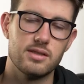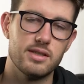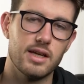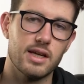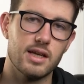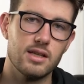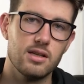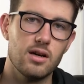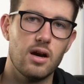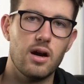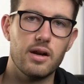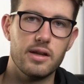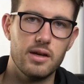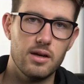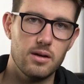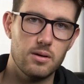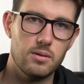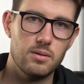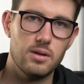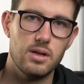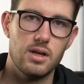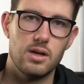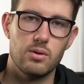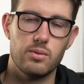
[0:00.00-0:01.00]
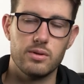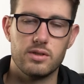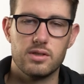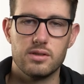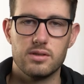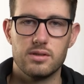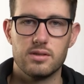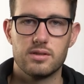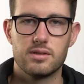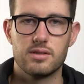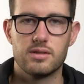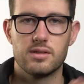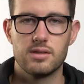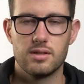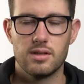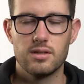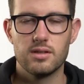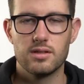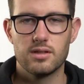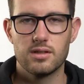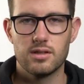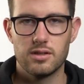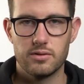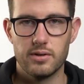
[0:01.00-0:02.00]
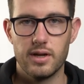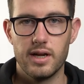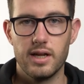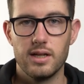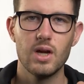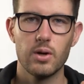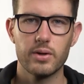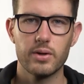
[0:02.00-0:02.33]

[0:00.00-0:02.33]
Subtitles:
second audio, which is great.